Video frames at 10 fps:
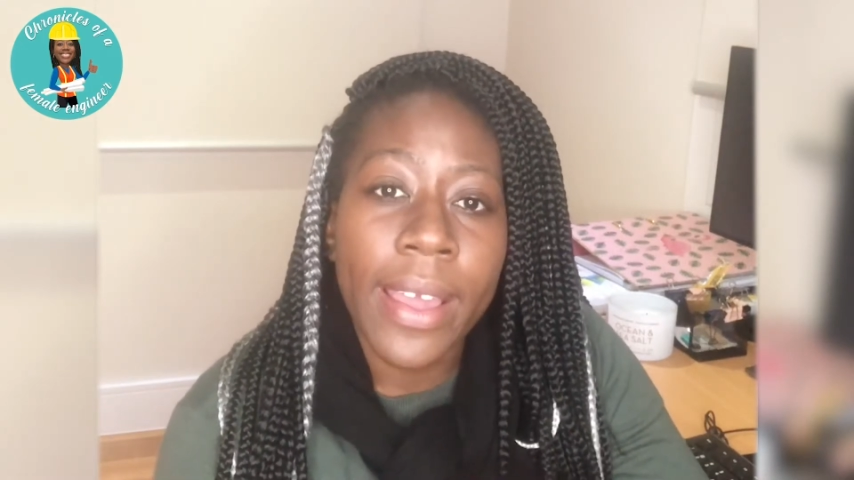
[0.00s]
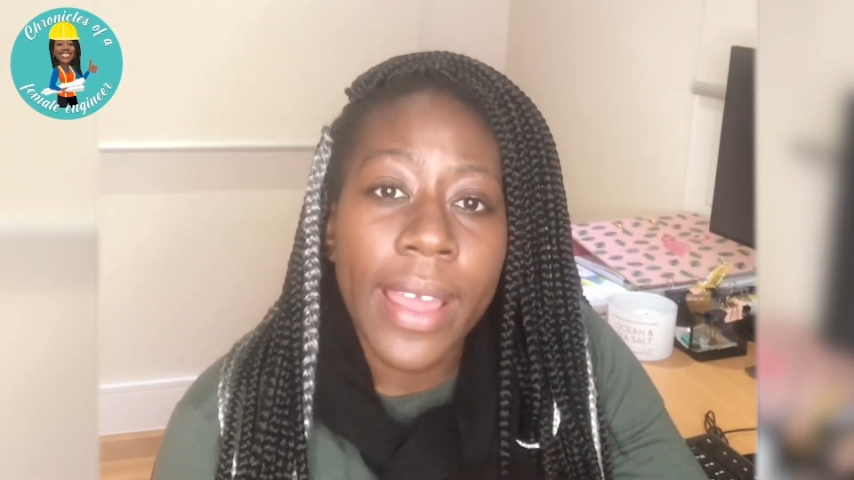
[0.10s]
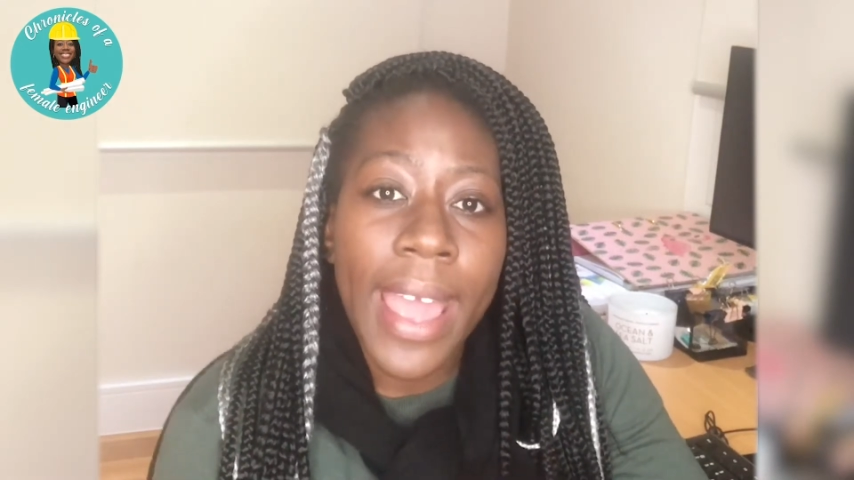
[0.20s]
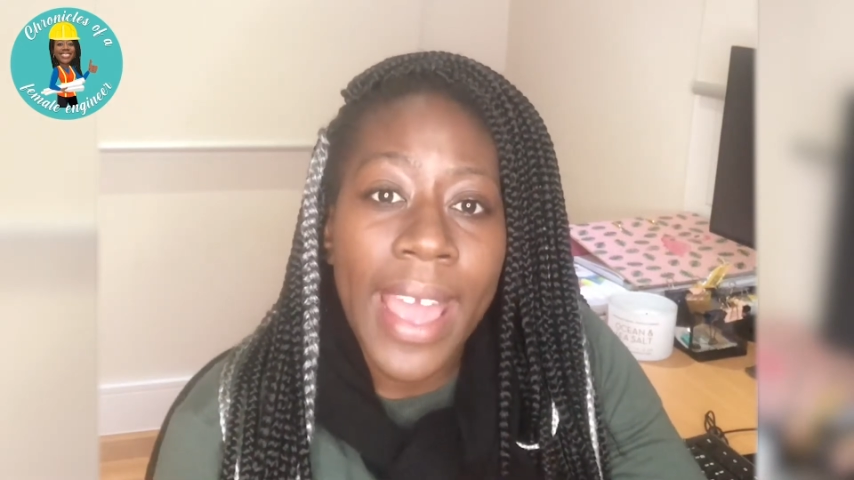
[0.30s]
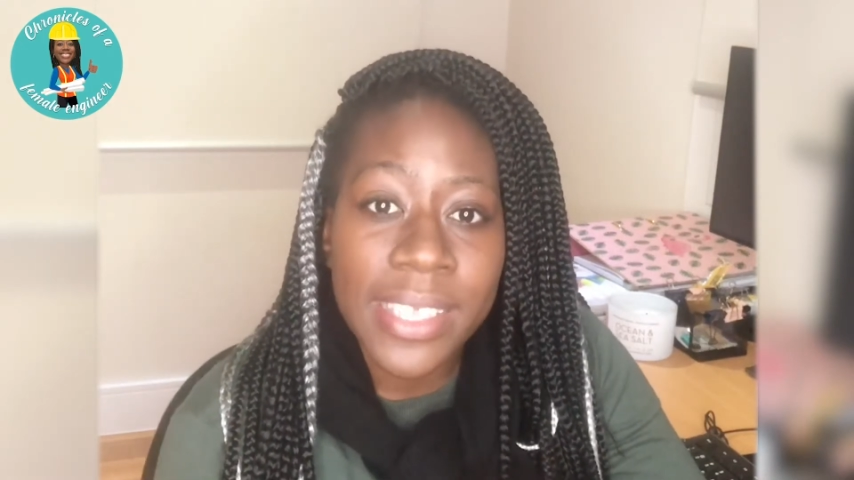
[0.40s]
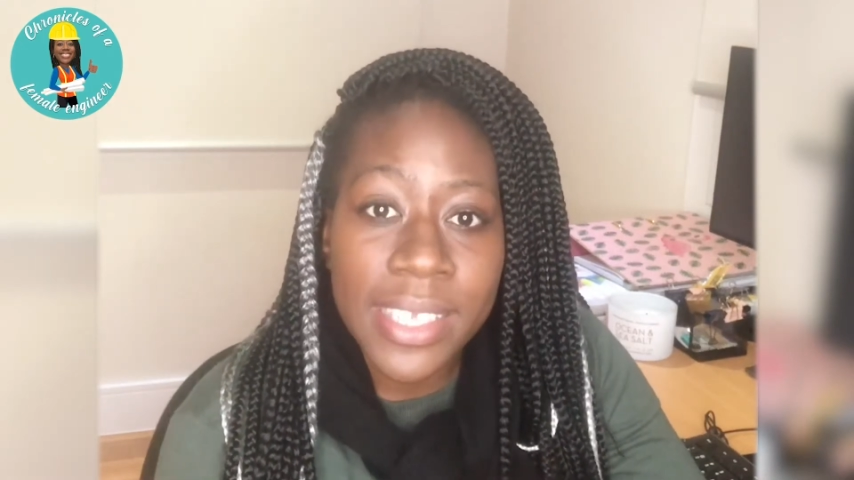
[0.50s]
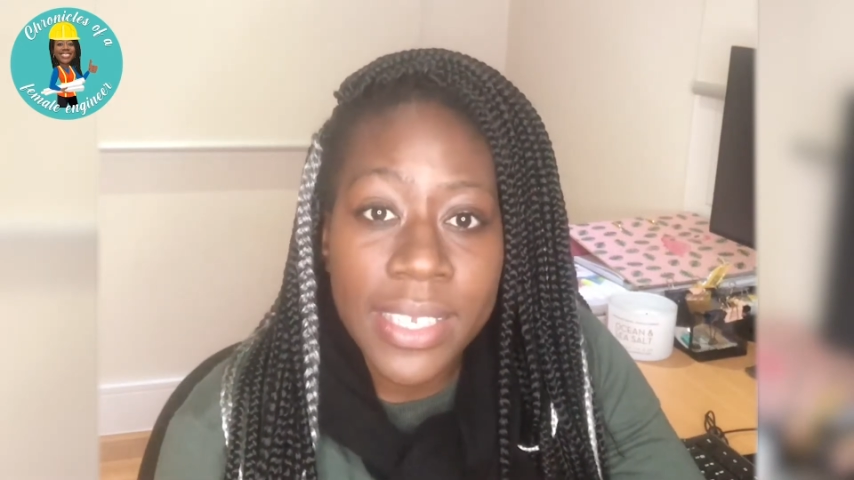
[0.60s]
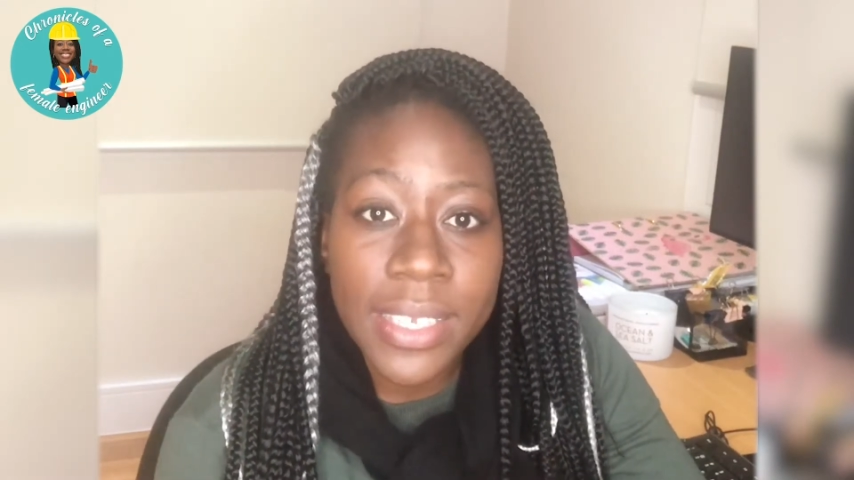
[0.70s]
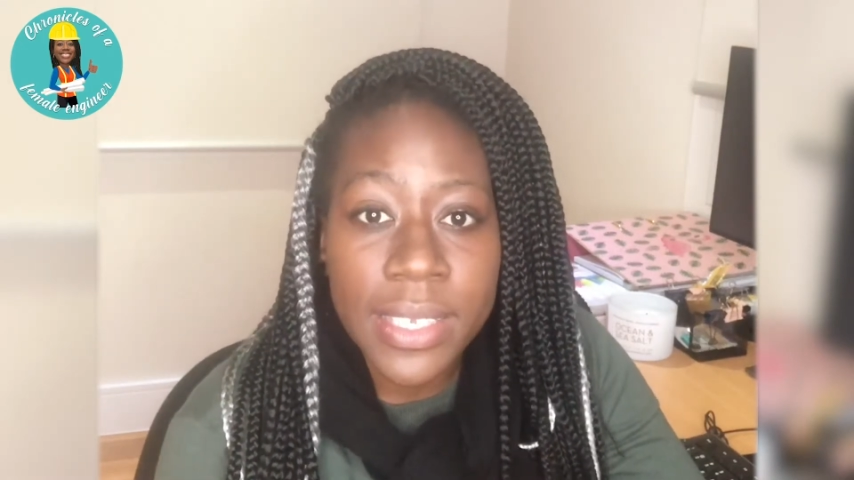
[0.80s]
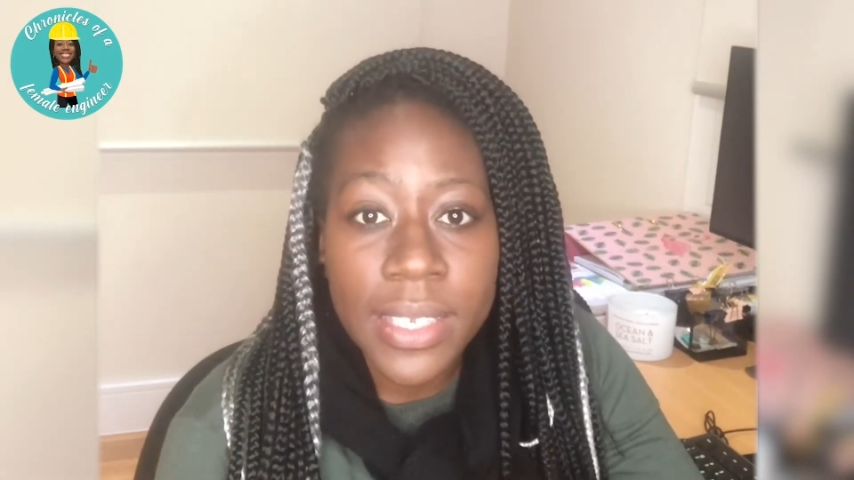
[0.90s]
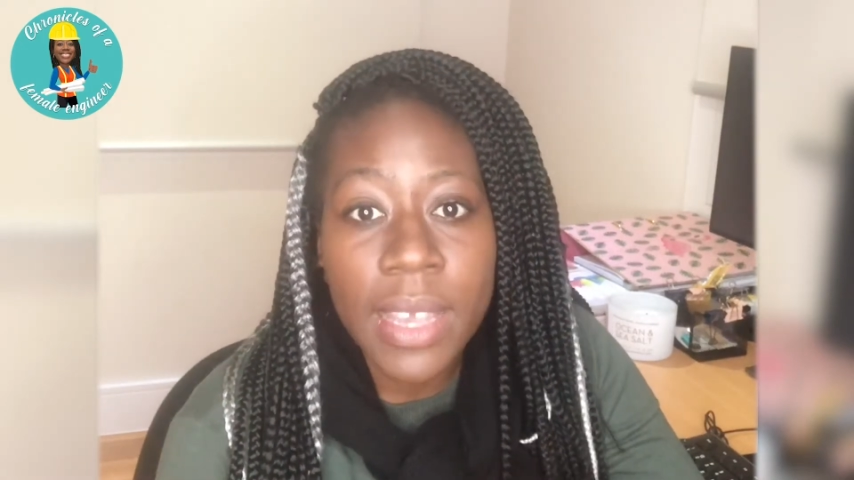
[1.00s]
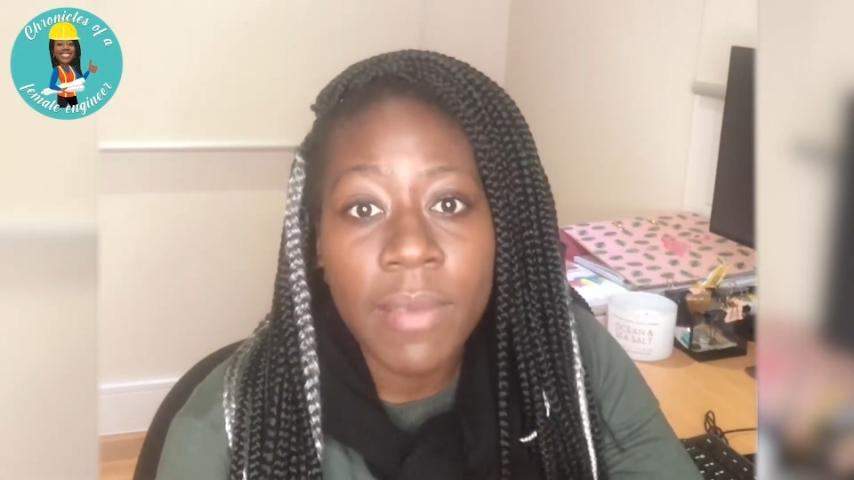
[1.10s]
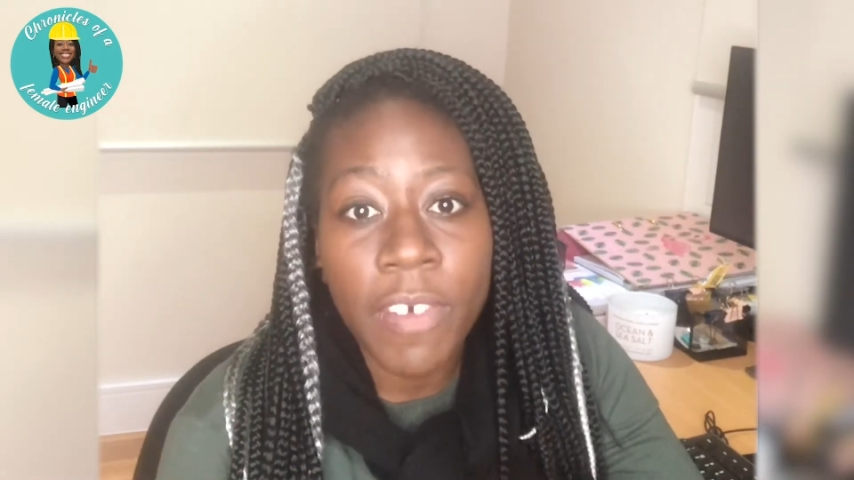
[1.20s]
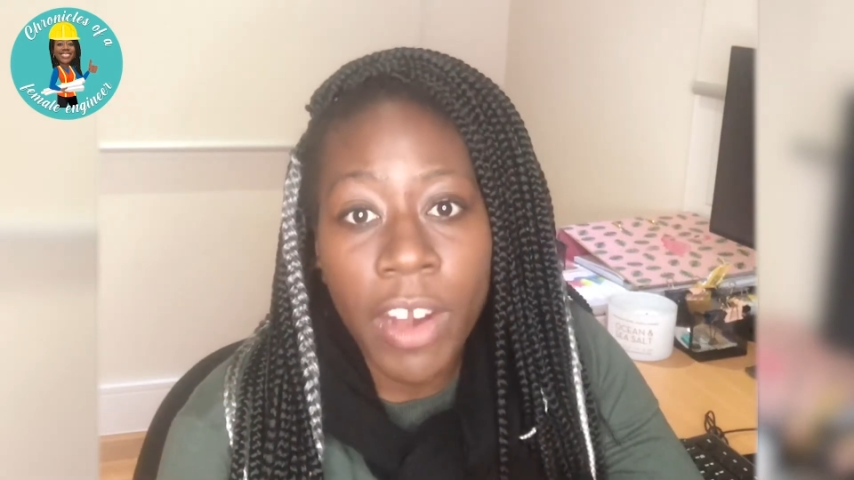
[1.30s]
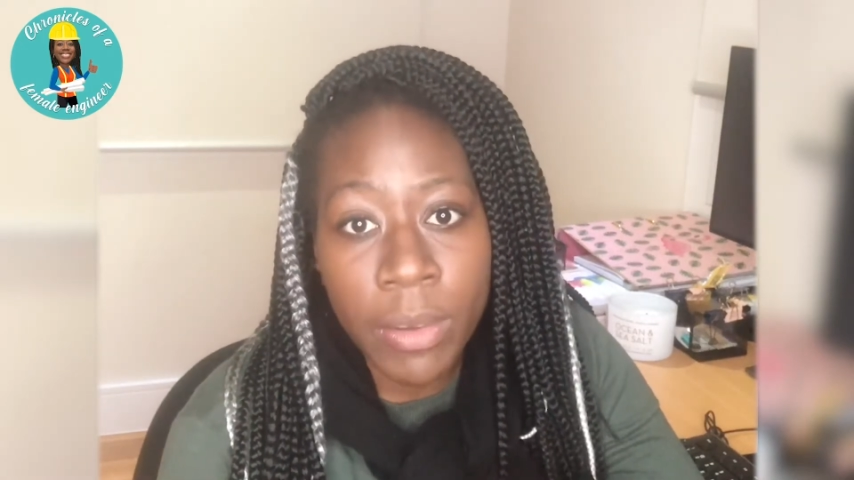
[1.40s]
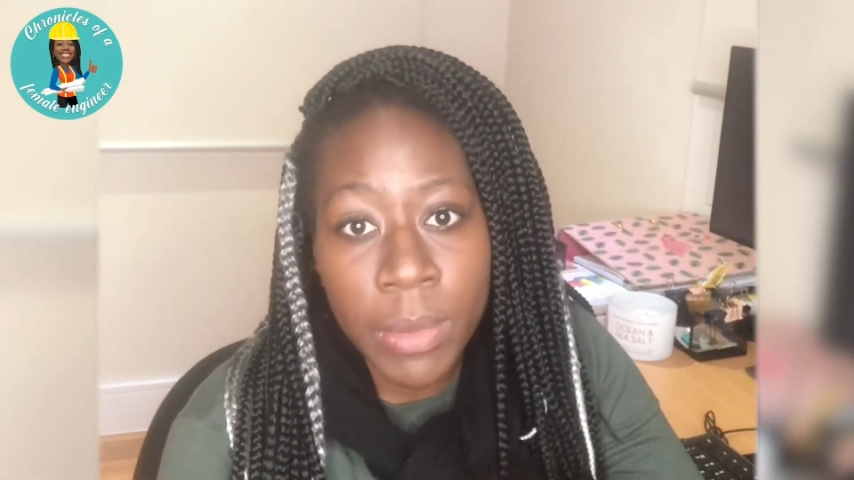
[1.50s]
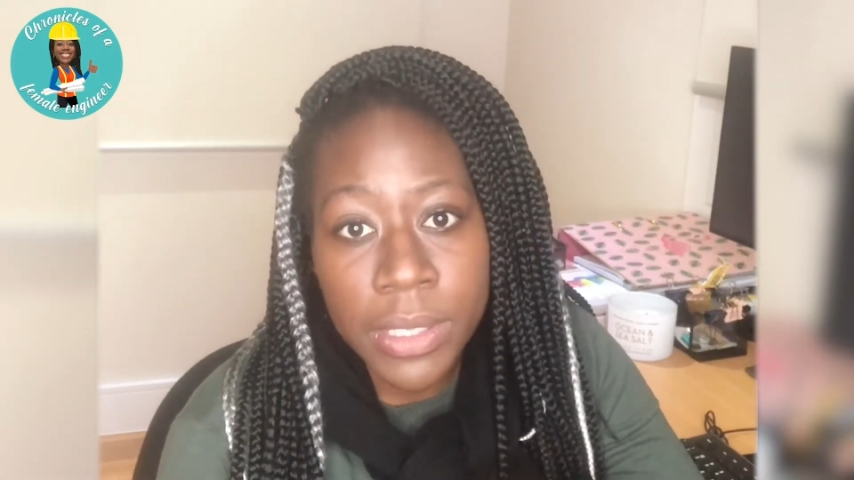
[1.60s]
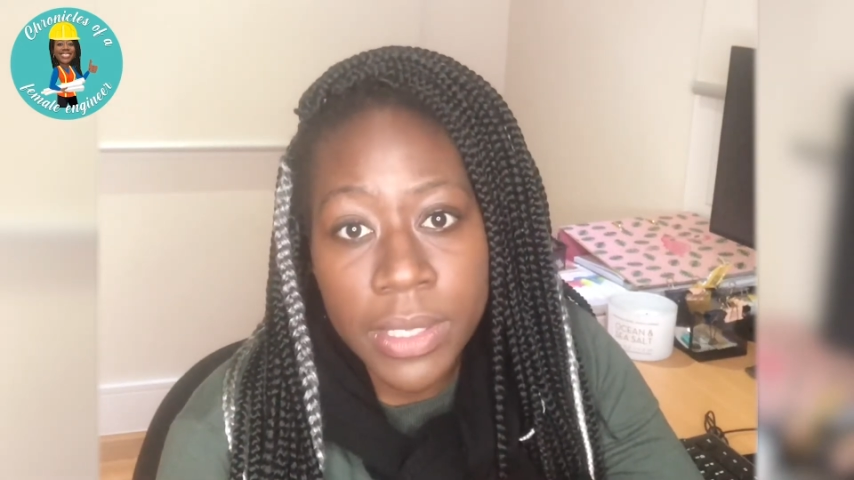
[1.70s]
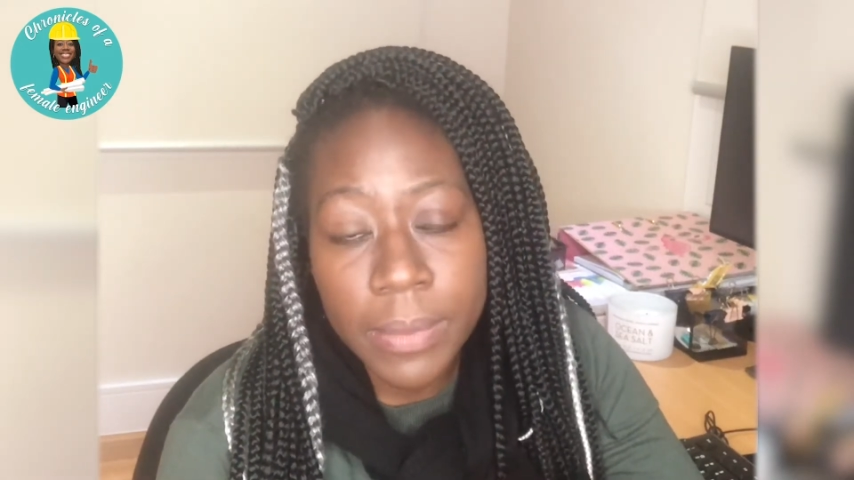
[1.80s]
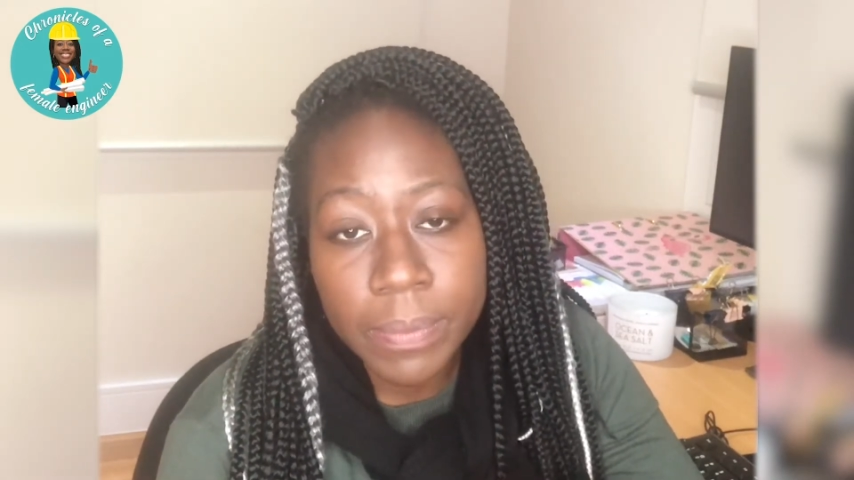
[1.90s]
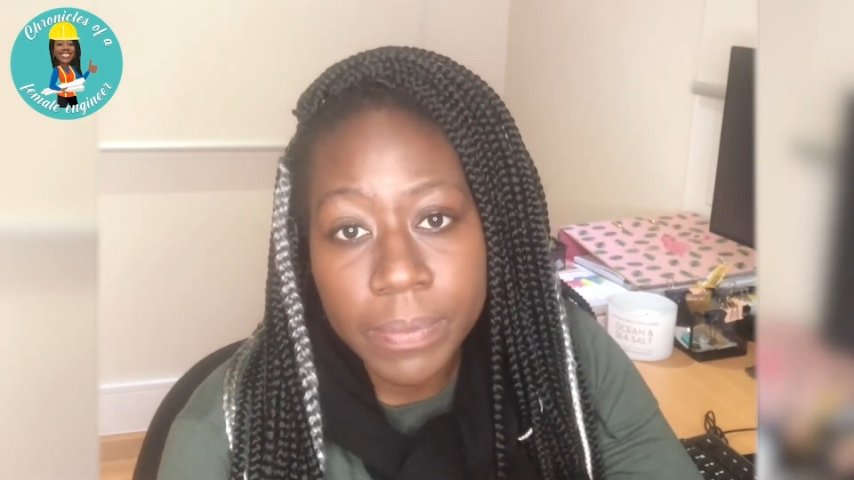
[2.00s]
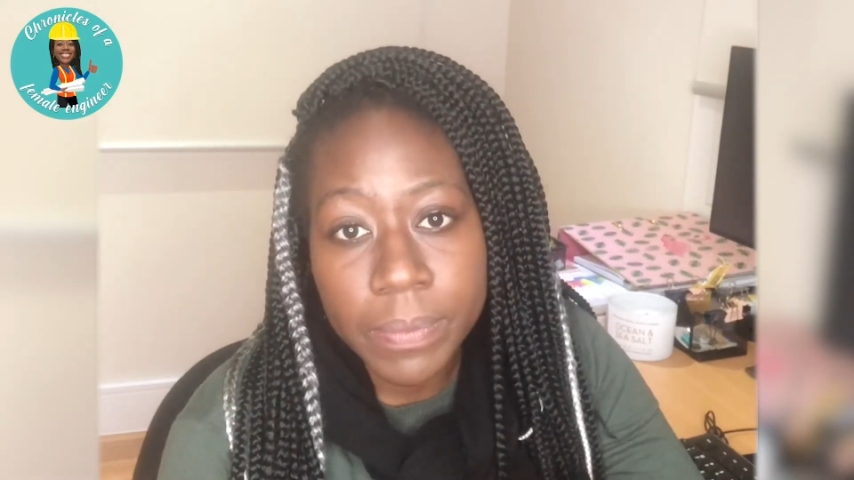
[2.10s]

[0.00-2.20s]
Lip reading: hazardous environments.